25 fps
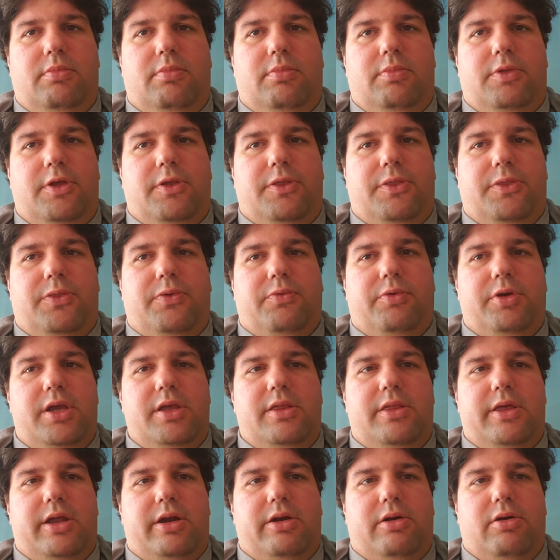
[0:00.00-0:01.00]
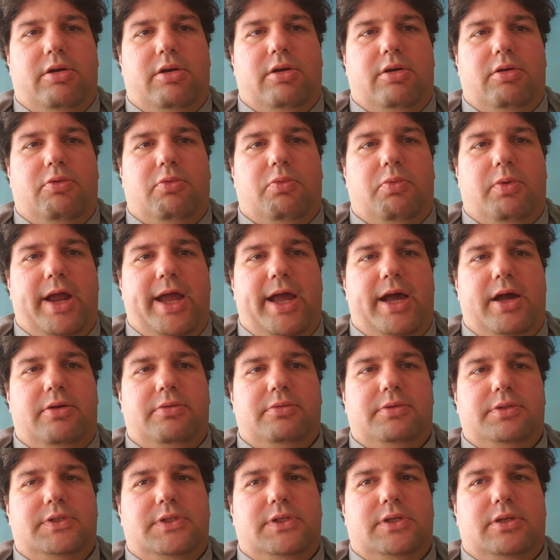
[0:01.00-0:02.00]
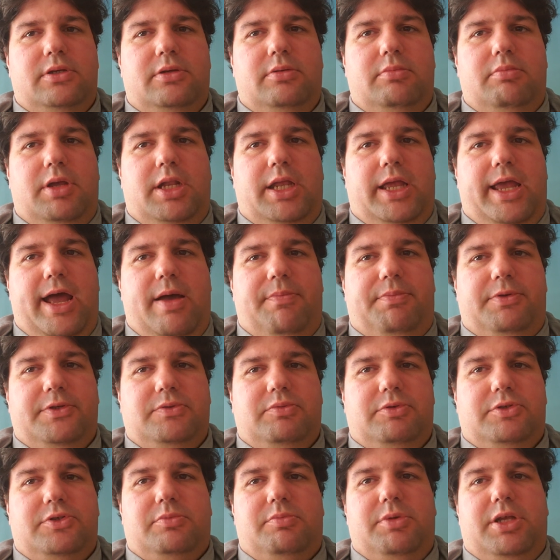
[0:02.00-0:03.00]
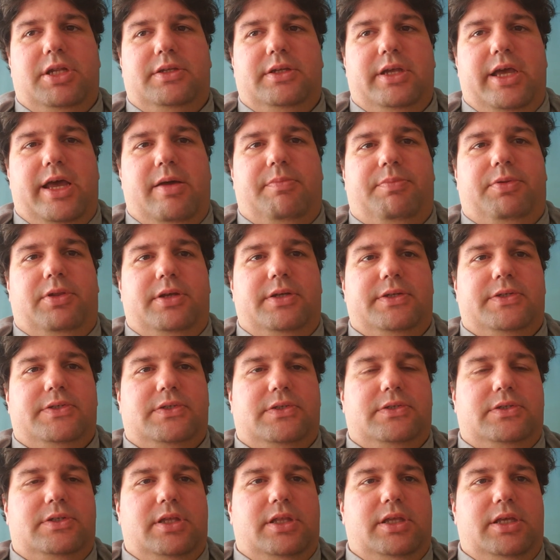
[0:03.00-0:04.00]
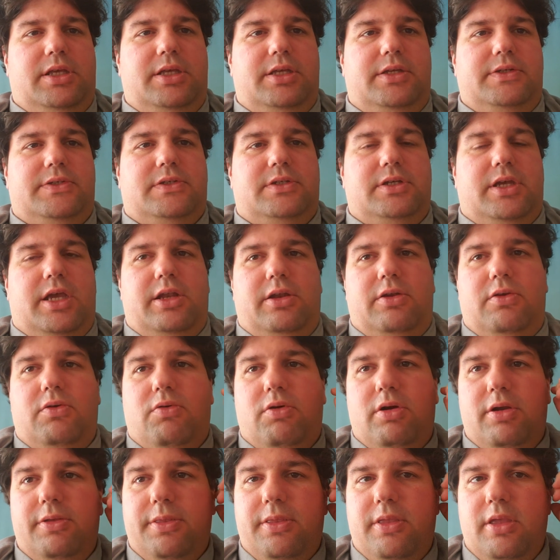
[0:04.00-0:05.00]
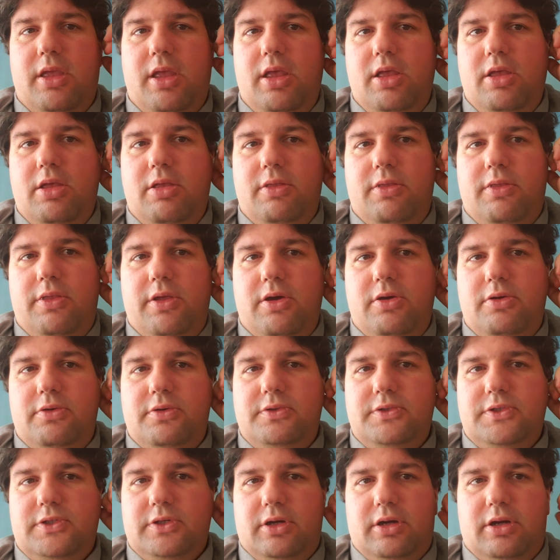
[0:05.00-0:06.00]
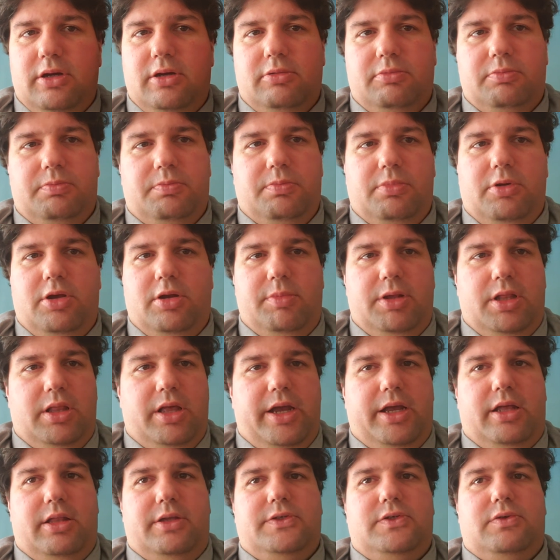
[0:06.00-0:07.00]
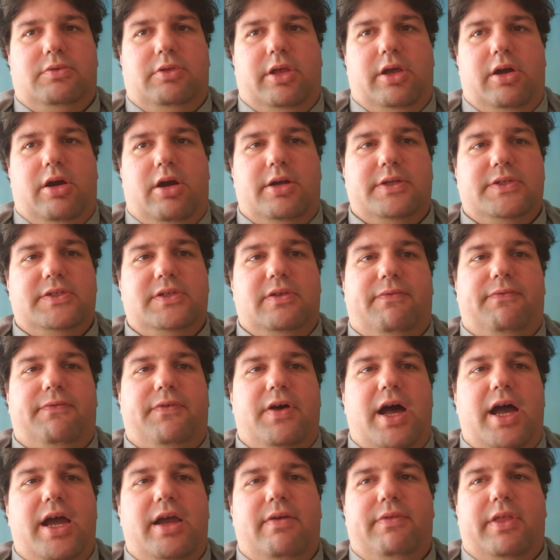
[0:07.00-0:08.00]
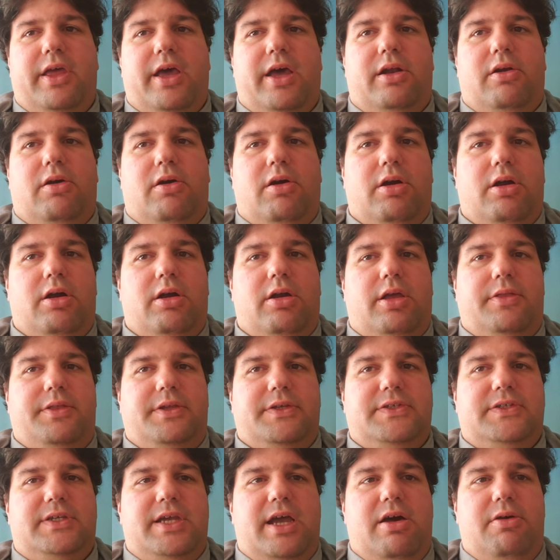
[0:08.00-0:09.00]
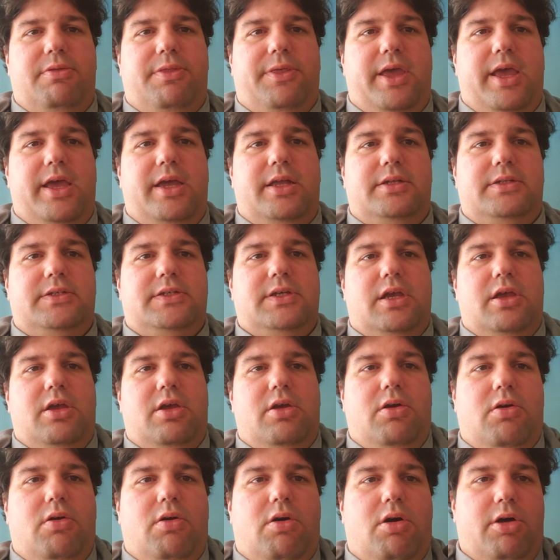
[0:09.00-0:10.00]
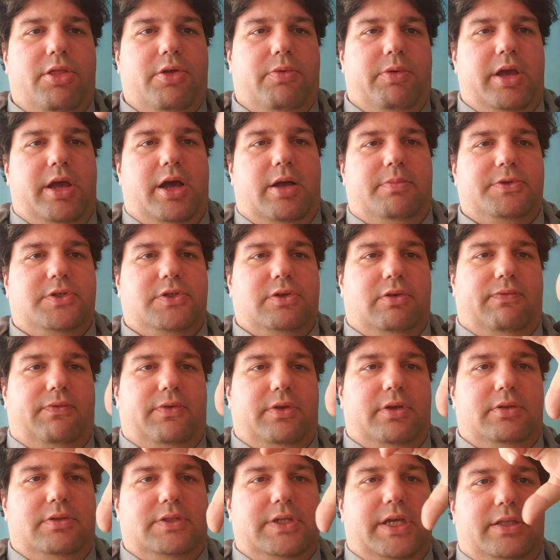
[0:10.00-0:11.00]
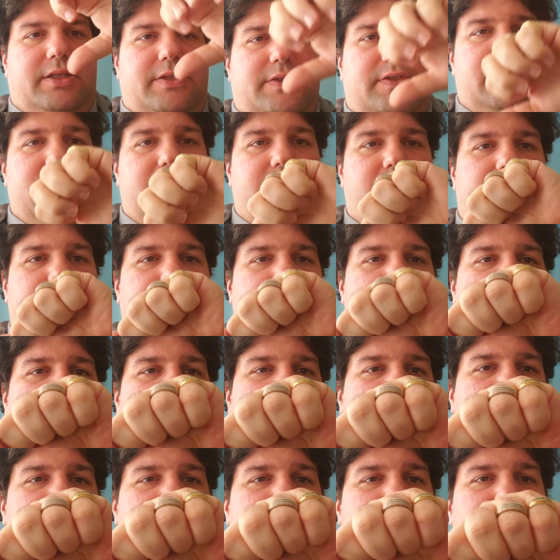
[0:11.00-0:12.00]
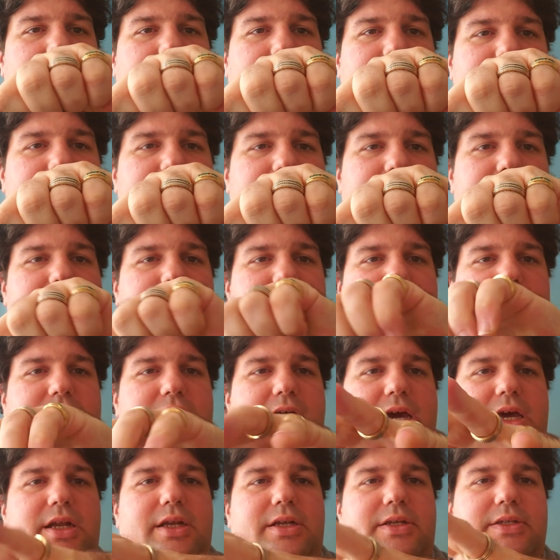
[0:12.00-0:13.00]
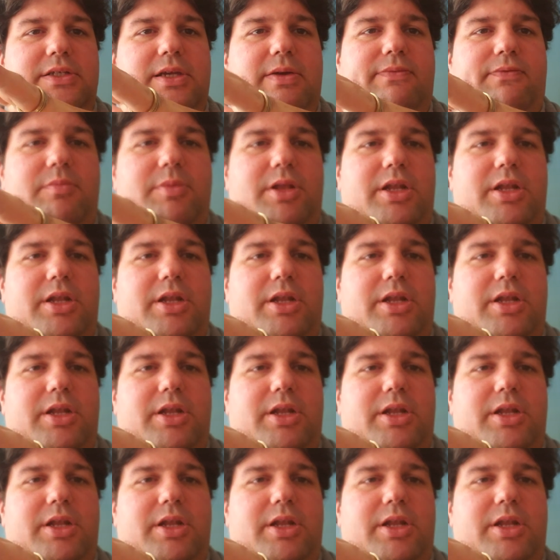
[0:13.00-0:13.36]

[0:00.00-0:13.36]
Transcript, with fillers: the three that are around Minneapolis, which are Minneapolis to the east and north, those are going to be likely who they are. It's the five that are on the south end all the way up. So if you take the state, everything in the middle is kind of decided except for